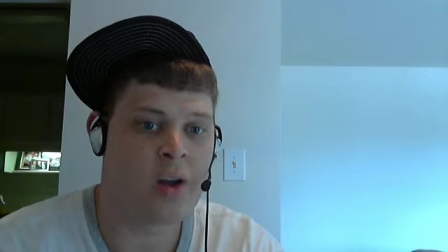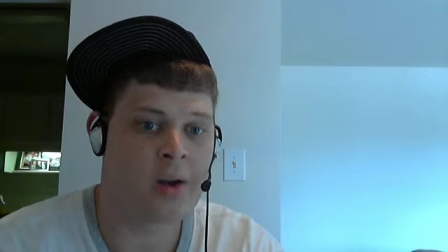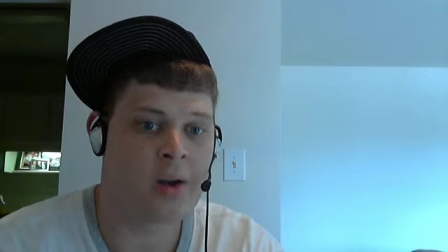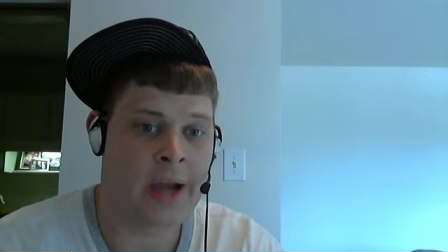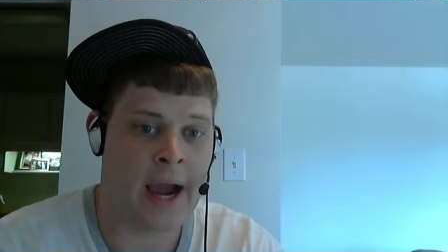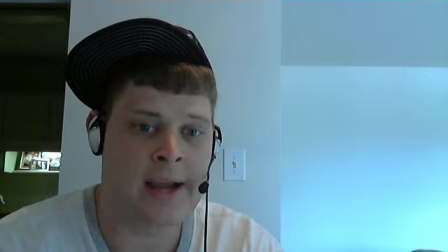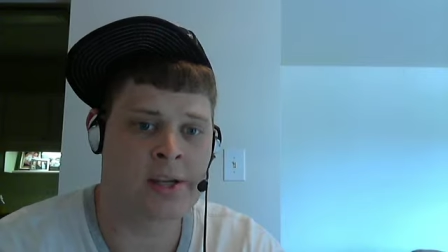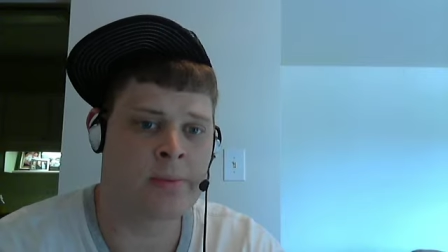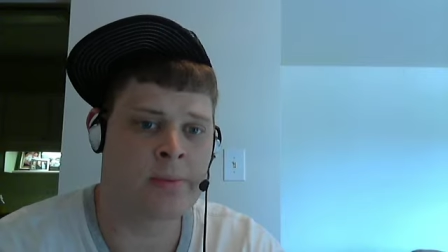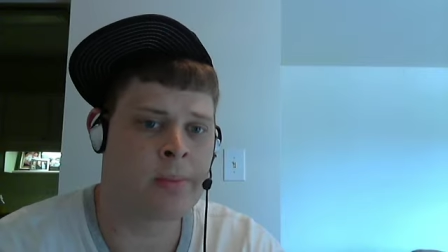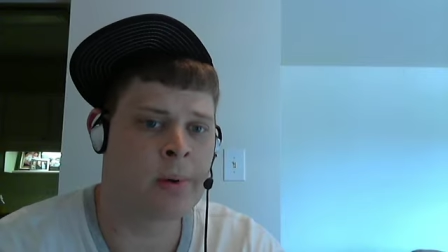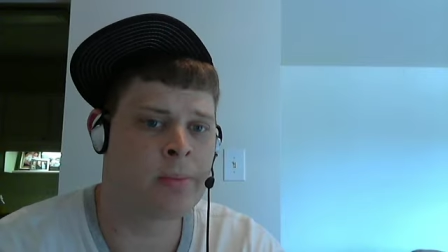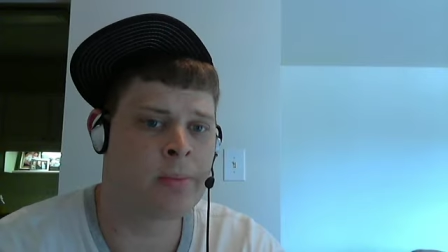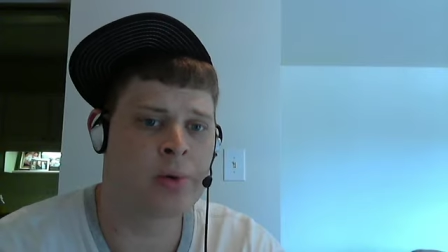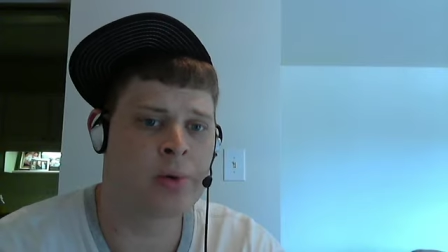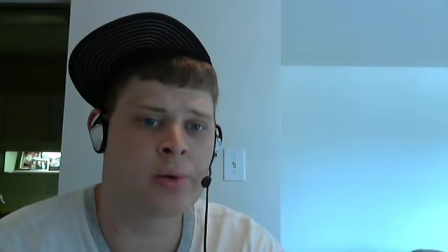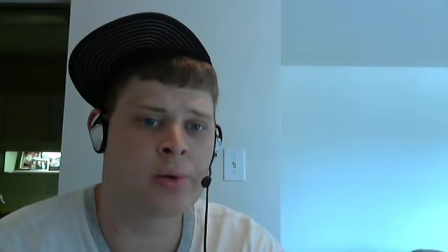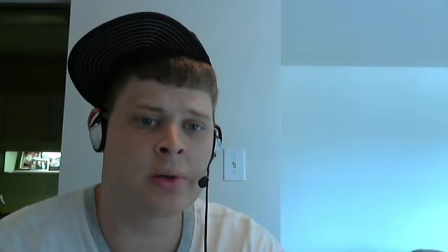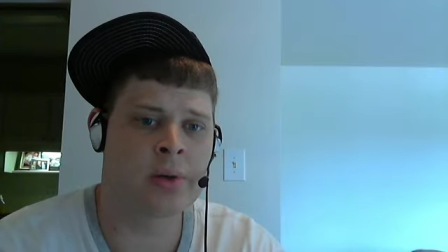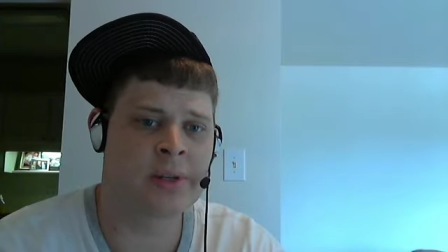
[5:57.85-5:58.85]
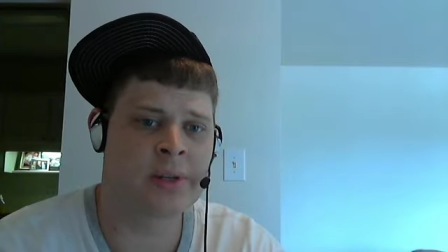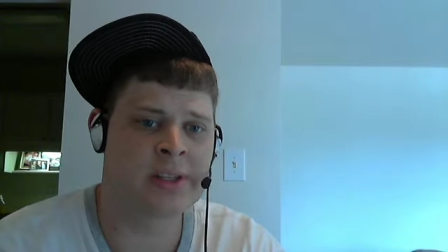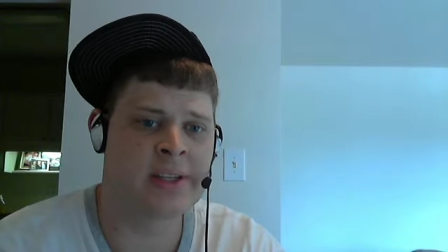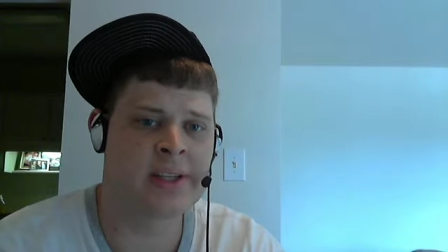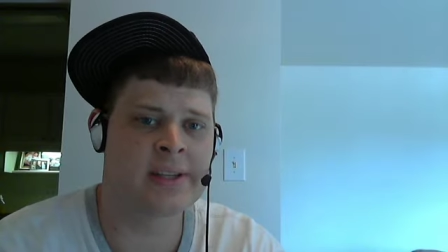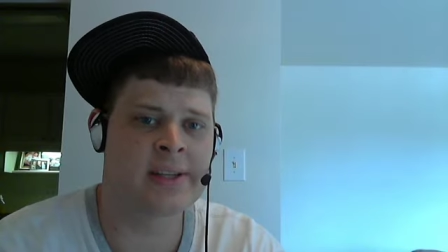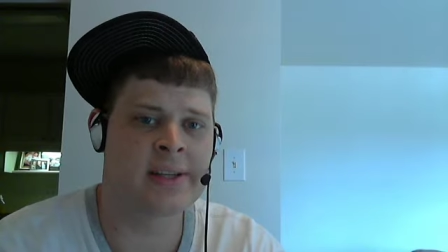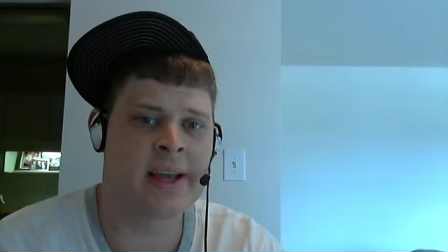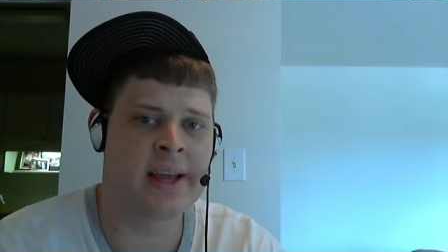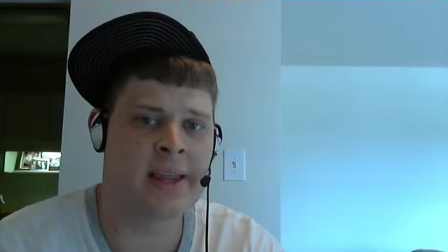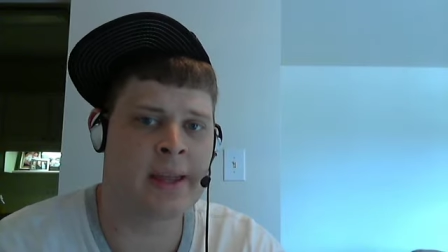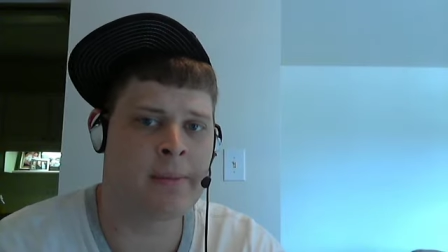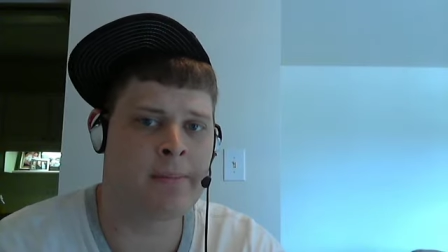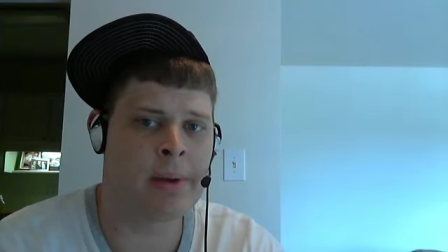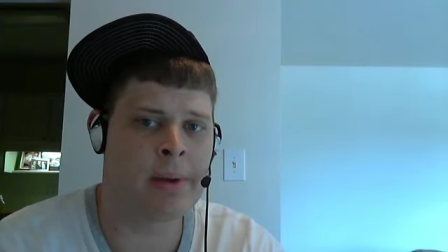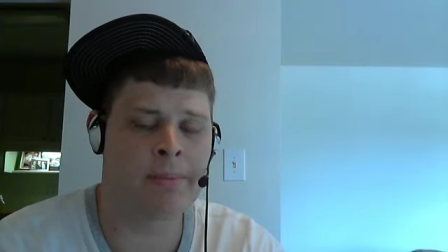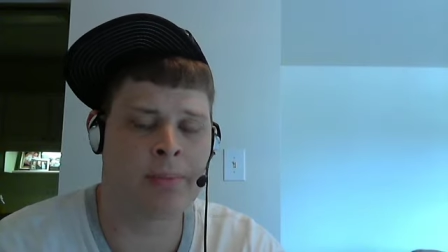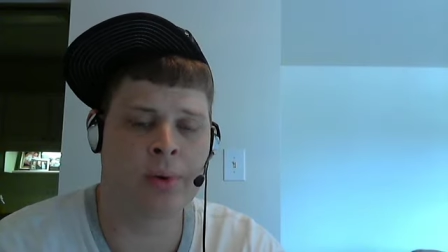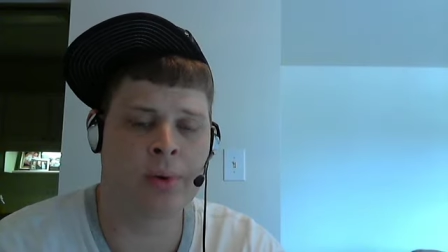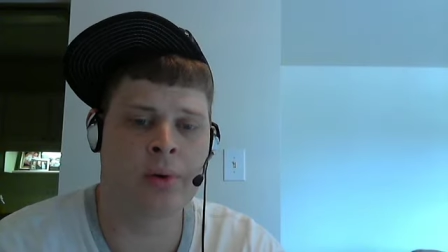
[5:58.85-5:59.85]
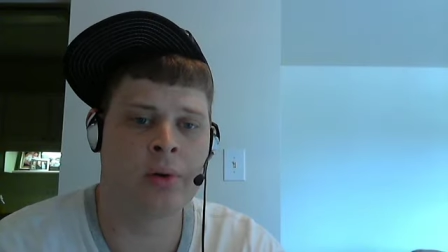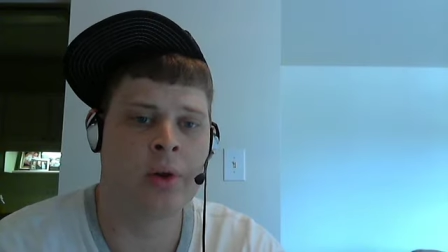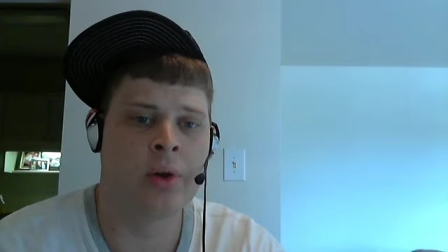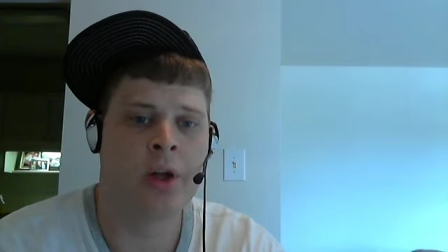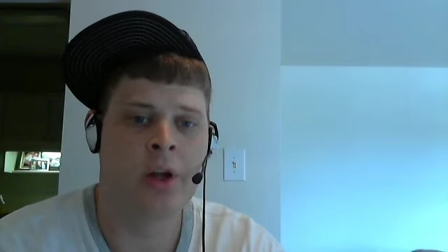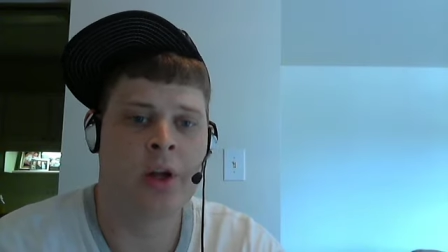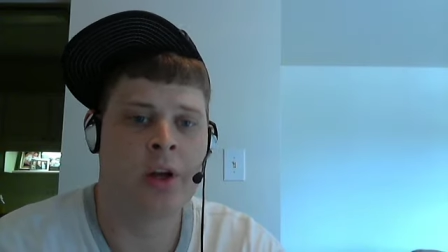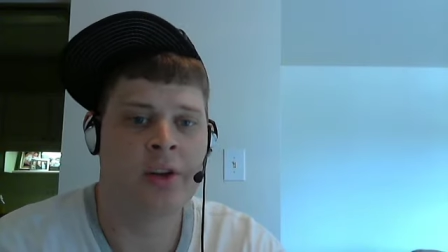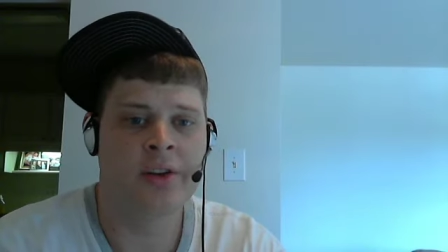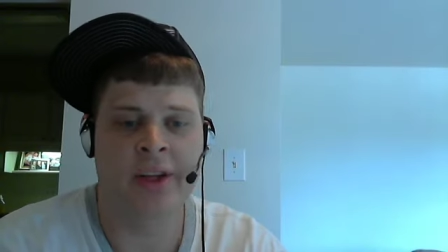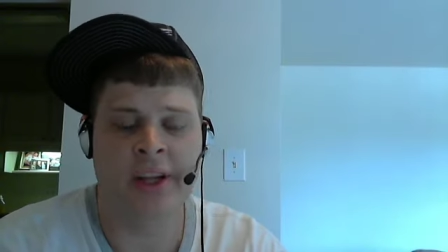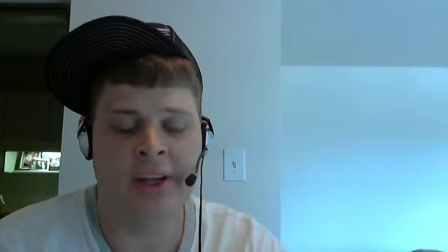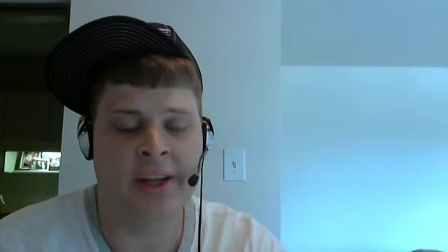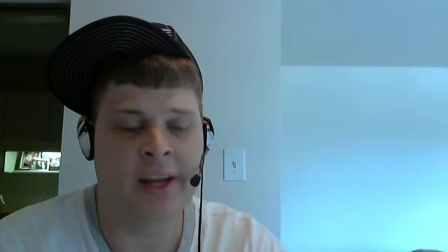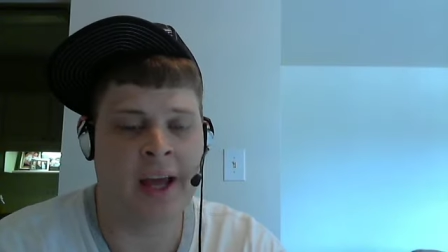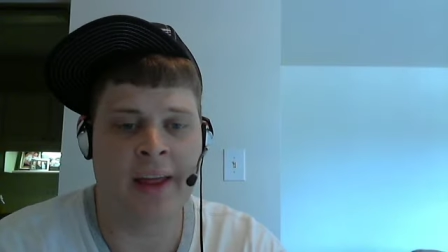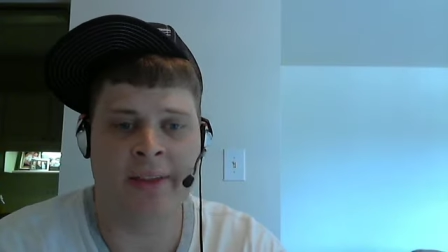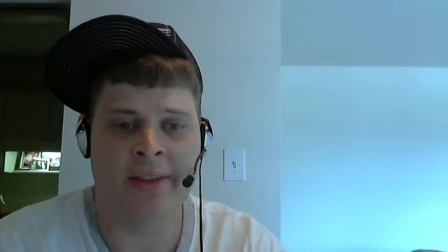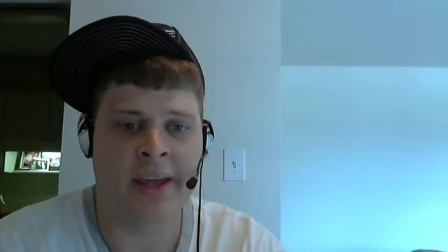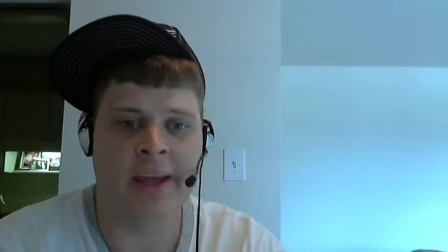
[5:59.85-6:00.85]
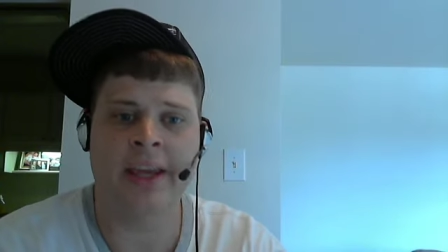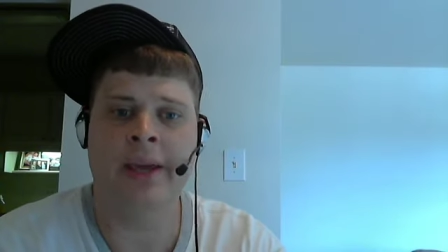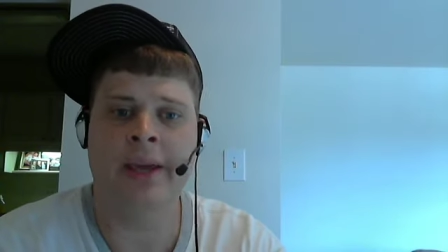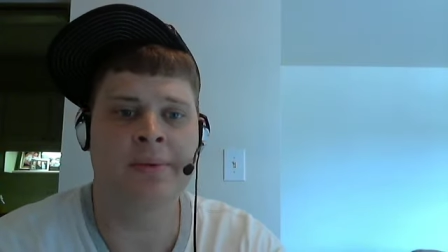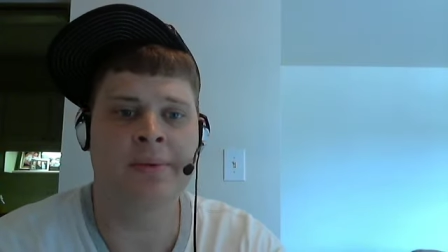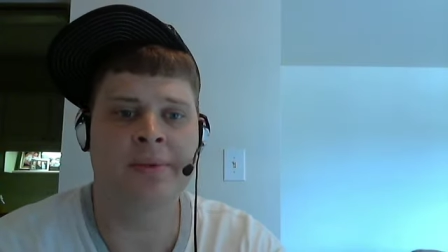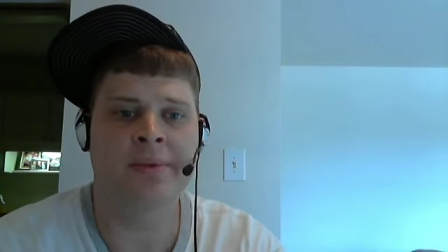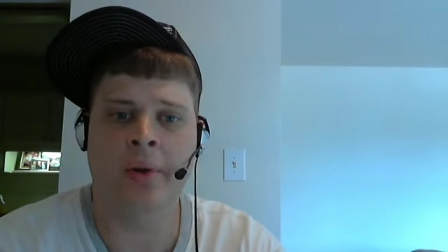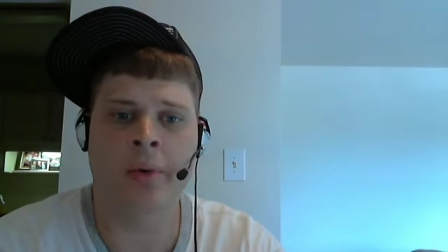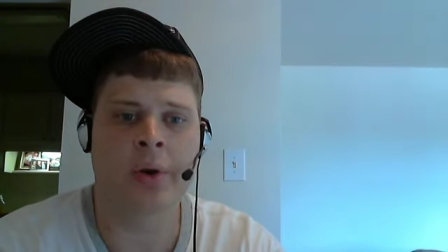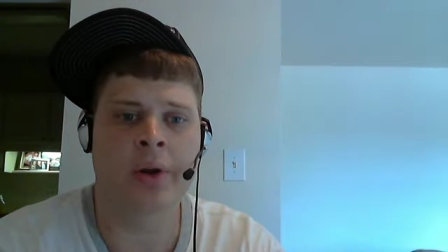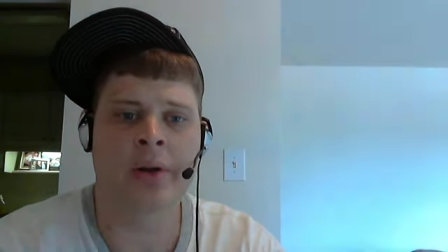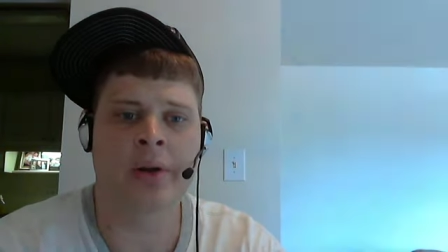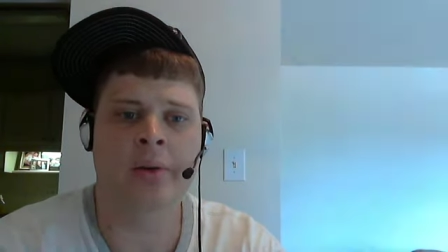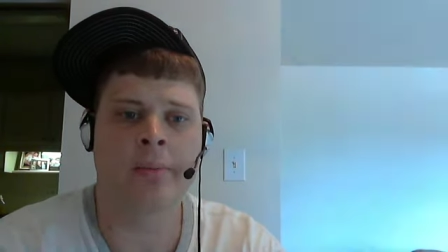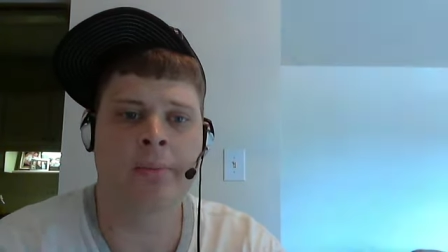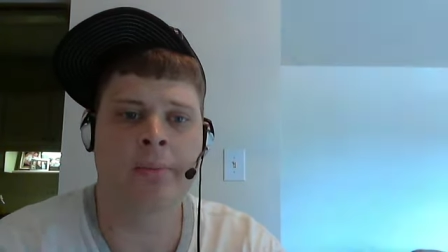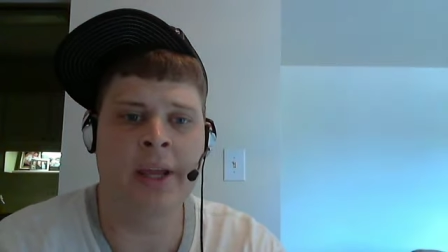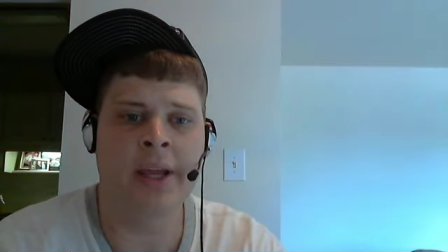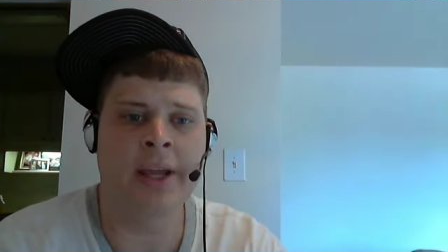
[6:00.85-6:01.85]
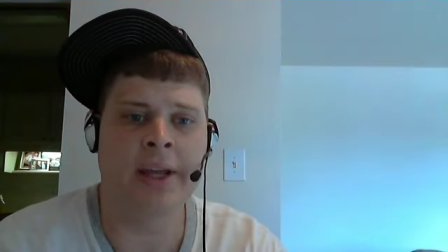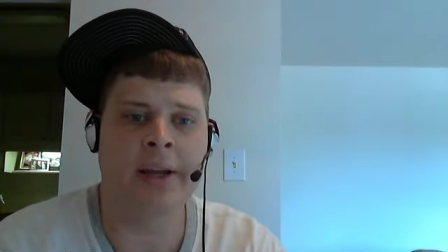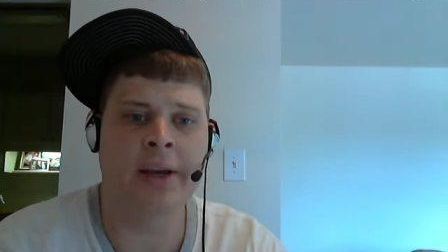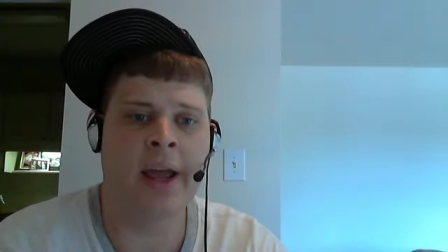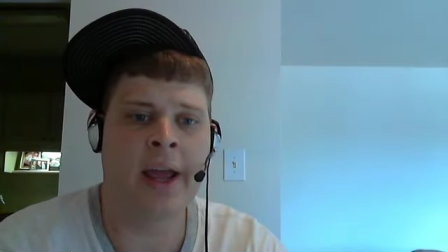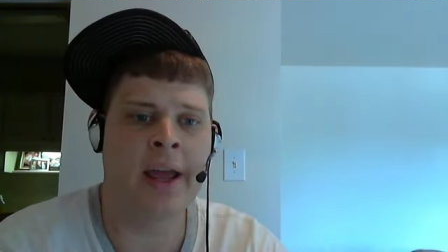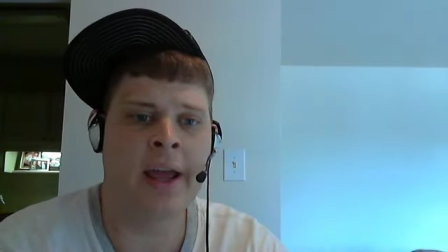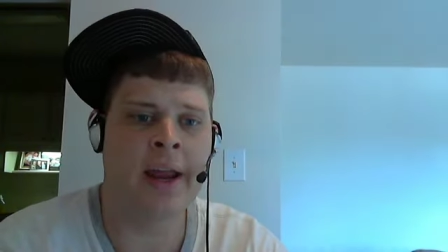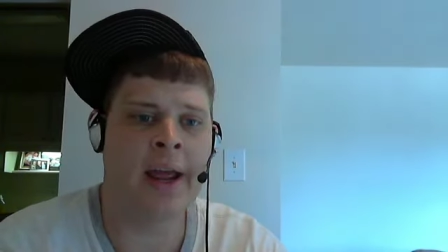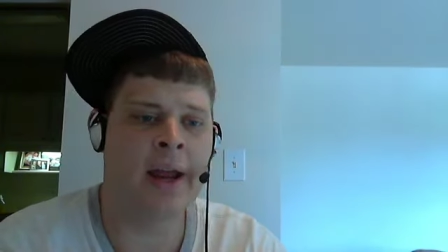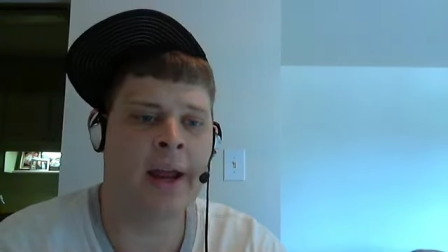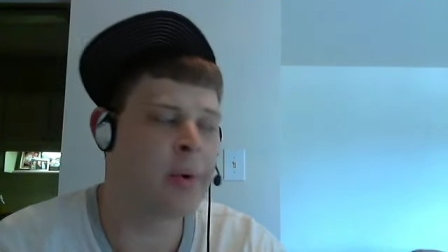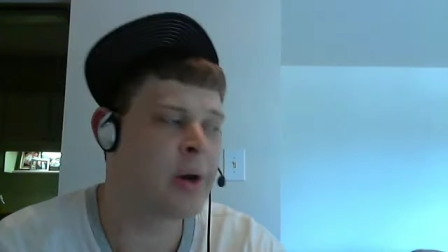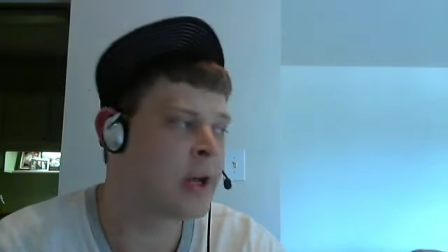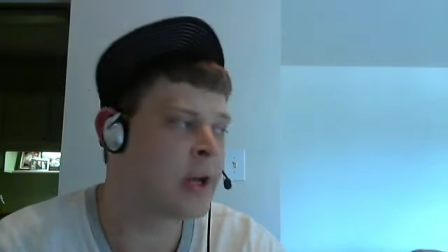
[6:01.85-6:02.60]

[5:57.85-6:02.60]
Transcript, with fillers: Kaizer Mabuza, Matthysse, that people did not think he was going to beat. And and when